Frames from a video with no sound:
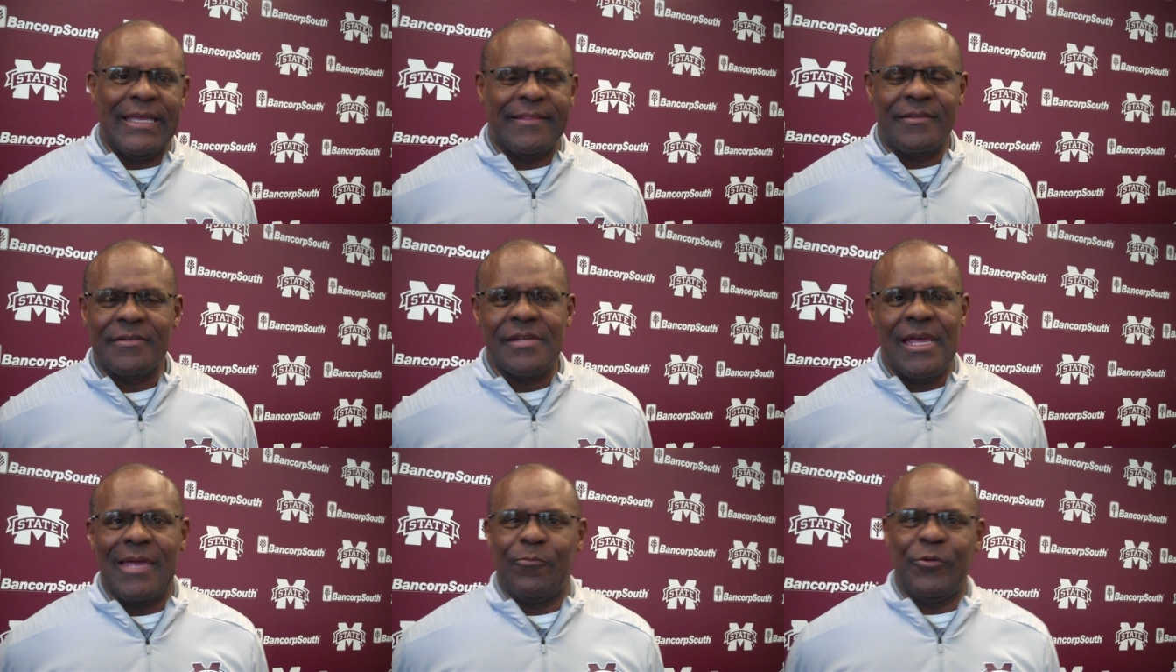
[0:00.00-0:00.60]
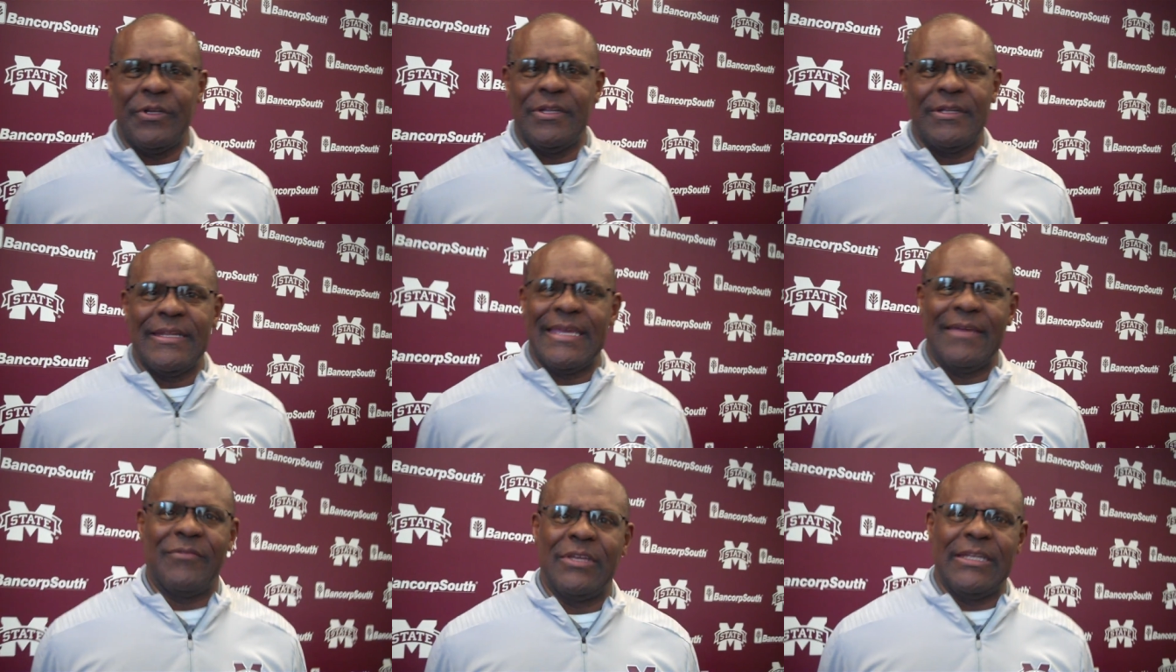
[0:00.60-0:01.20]
at the time, we
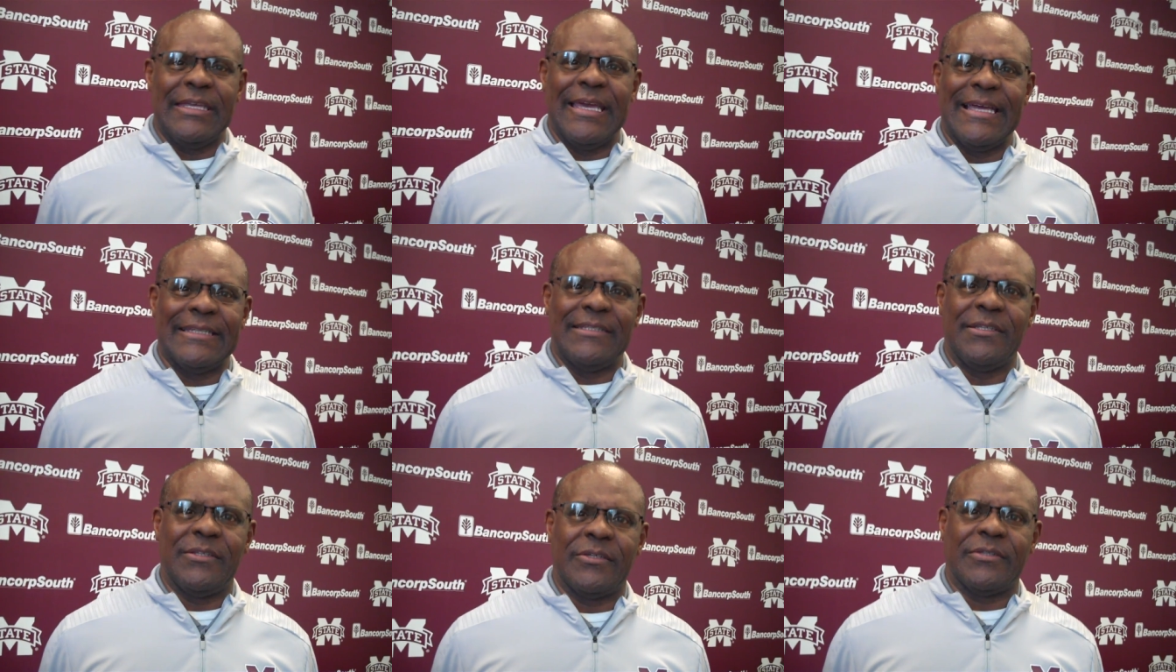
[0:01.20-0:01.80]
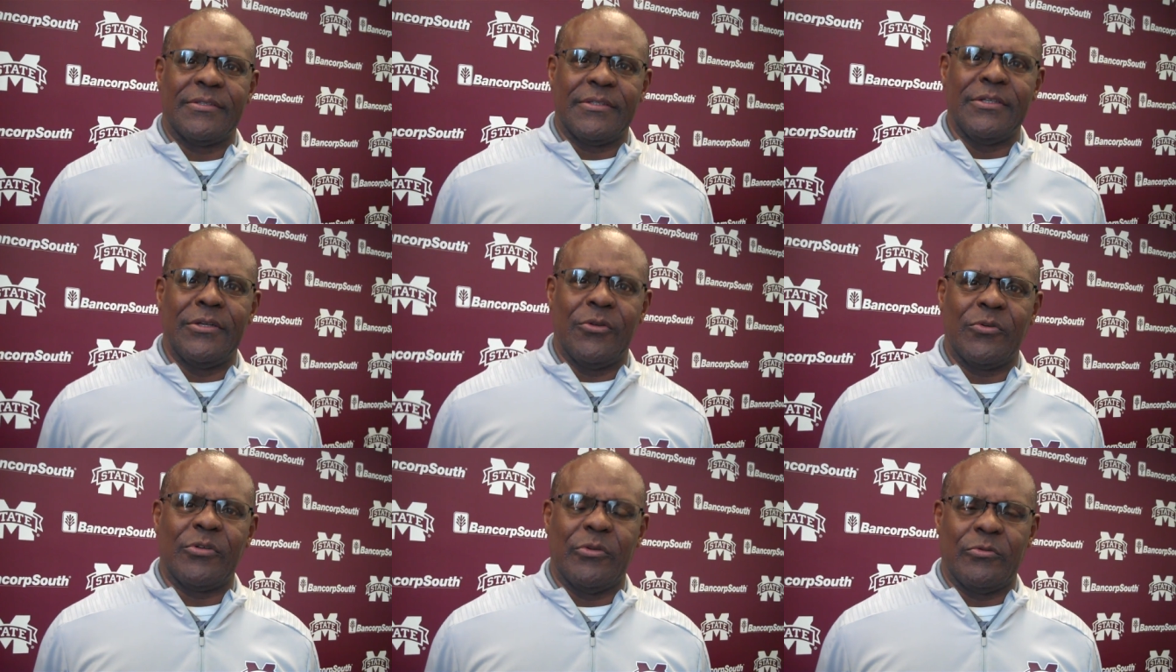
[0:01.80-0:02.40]
didn't have any idea.
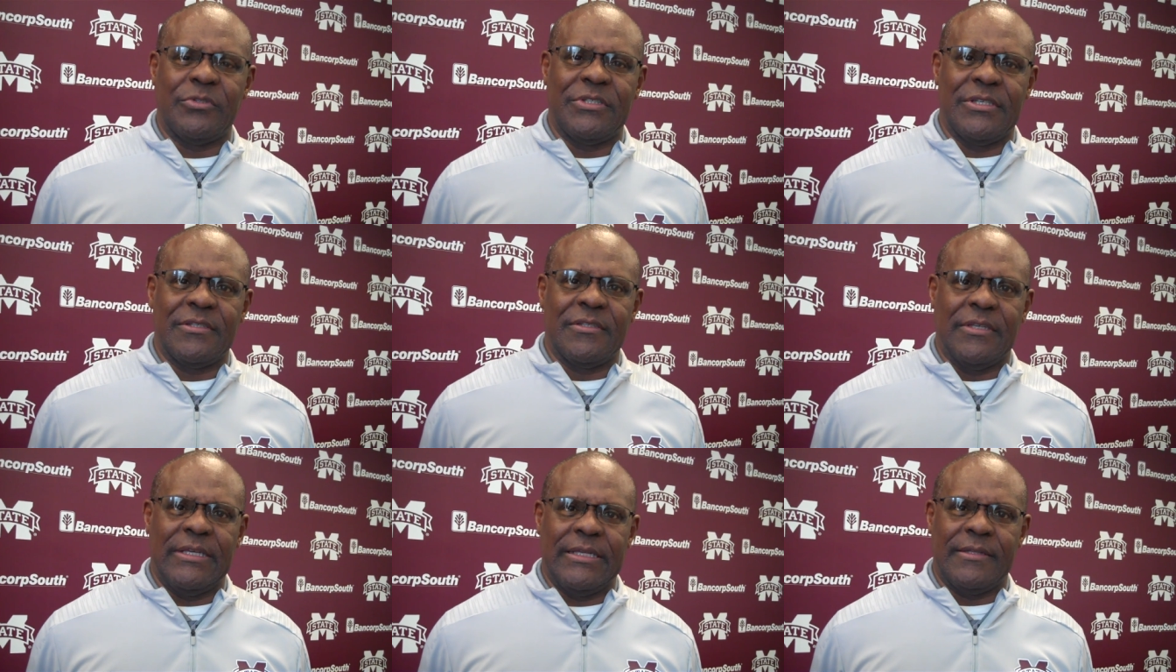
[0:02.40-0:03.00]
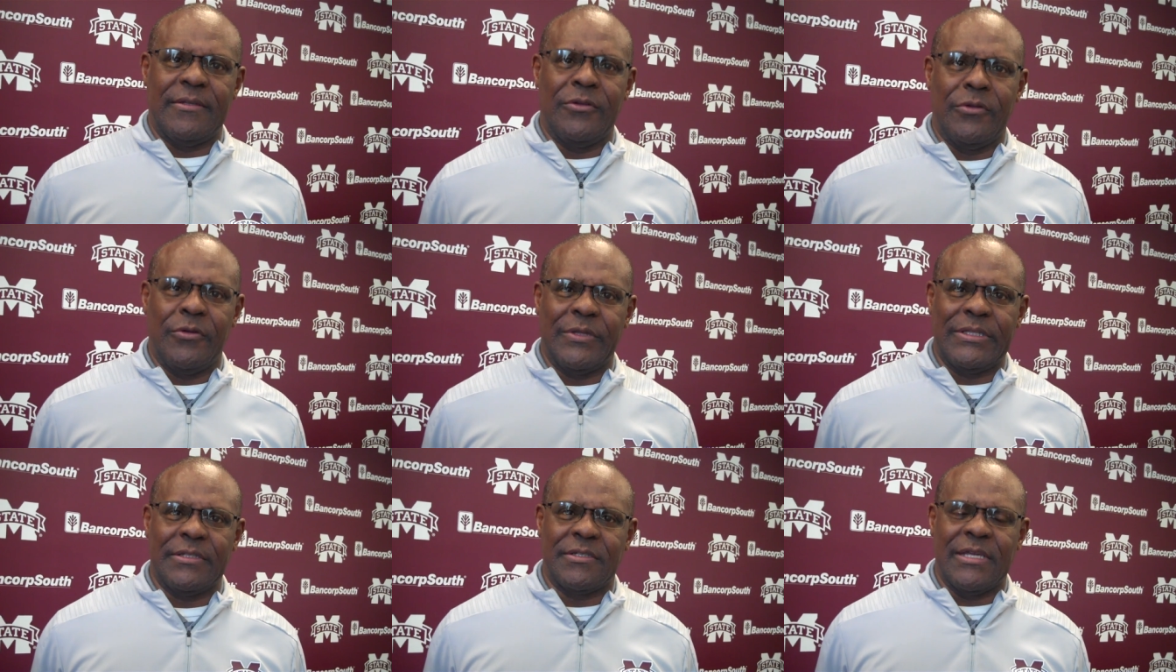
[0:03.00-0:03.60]
You know, Coach just said, you
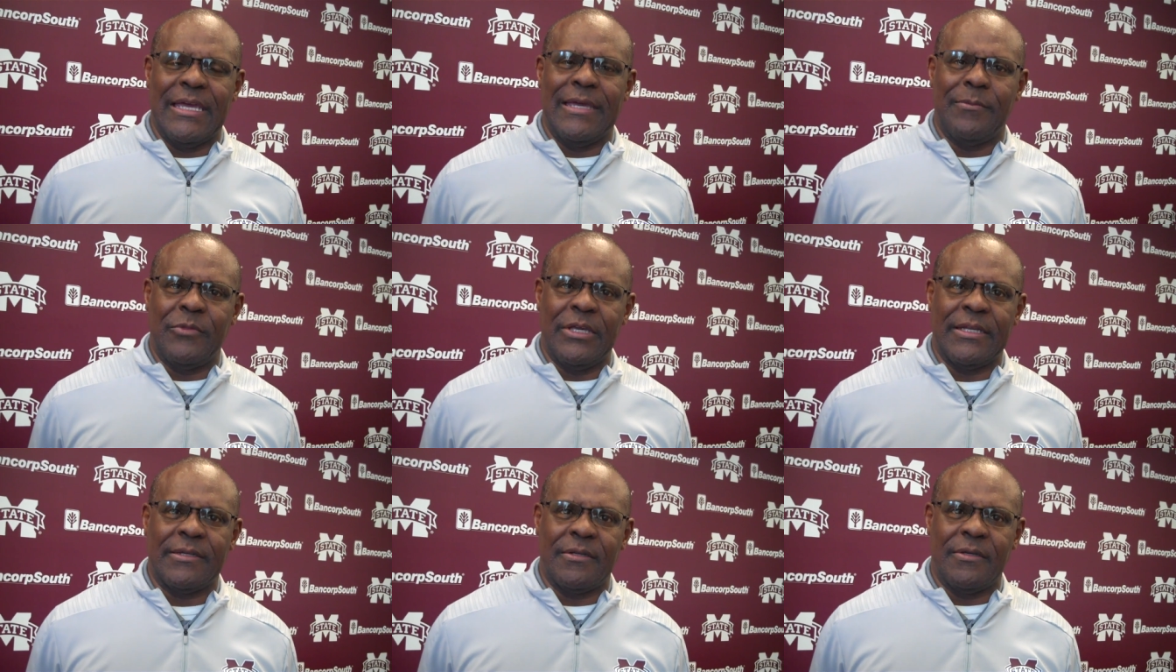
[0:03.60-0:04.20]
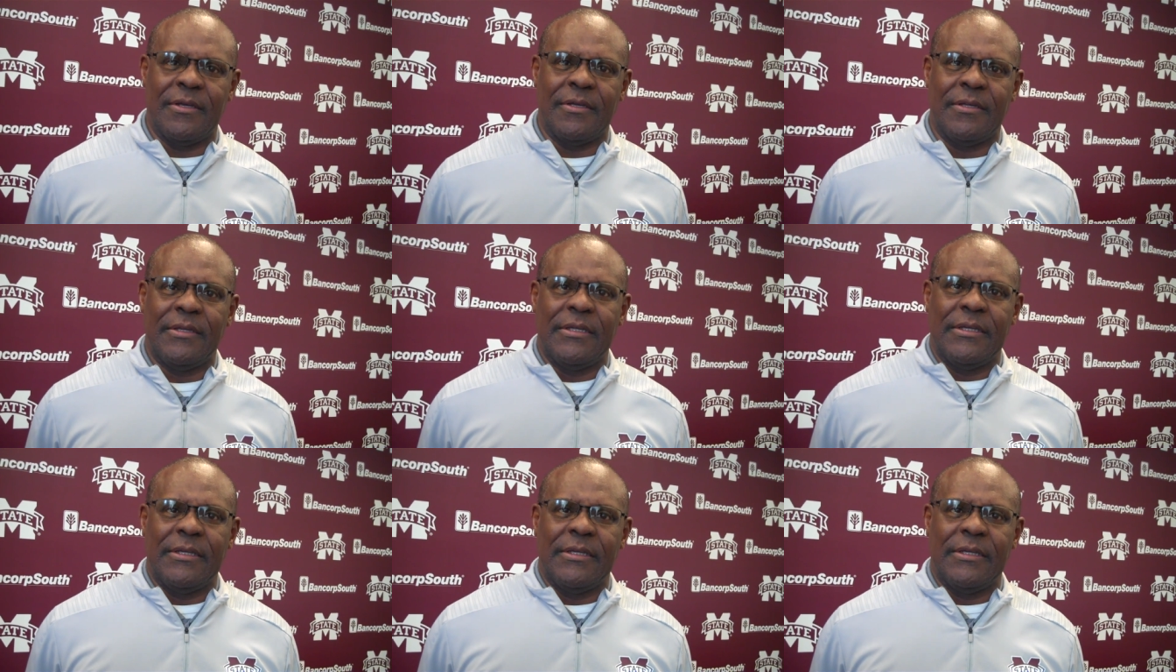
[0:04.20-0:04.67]
know, at the time that uh,